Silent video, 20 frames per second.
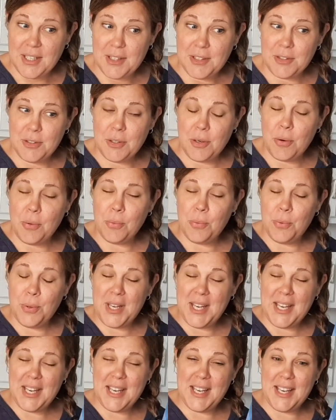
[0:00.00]
So
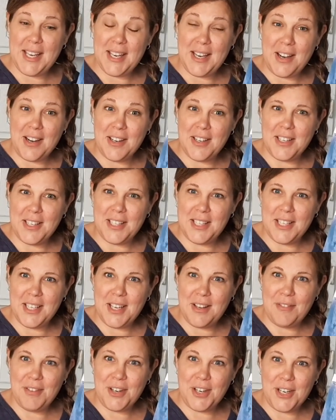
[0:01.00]
we are going to
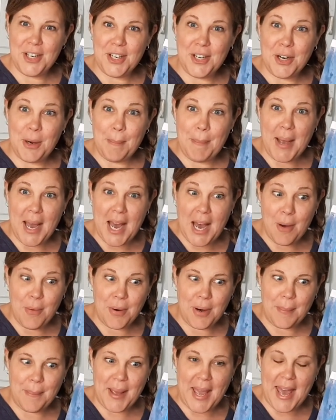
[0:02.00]
give her her
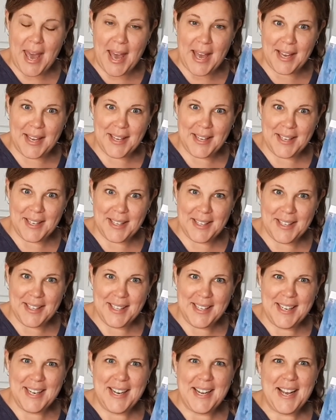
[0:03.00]
power back
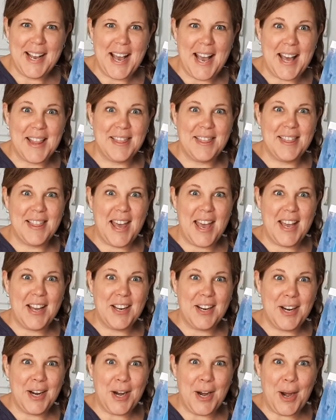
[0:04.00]
and let
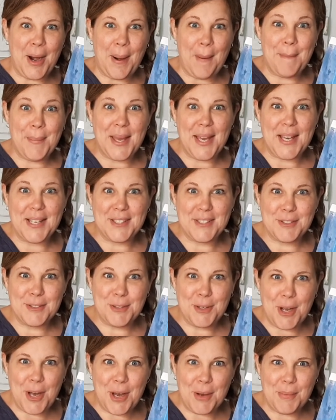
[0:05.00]
her be a
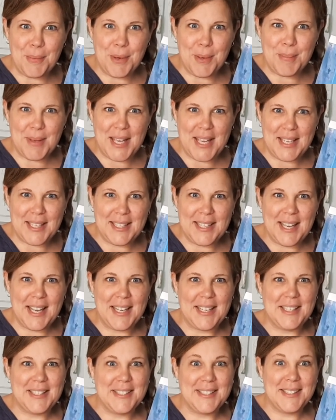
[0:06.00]
strong woman and
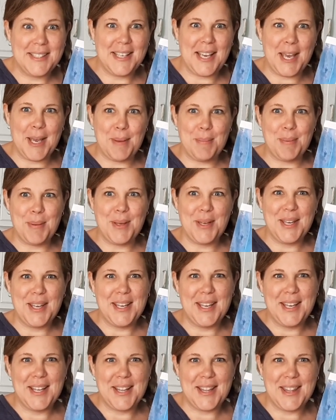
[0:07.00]
escape
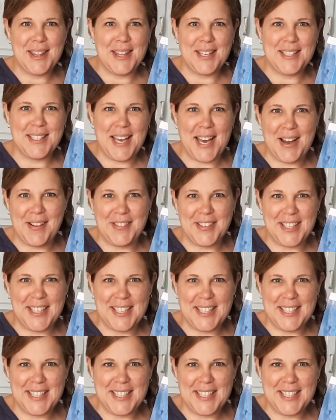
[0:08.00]
the tower.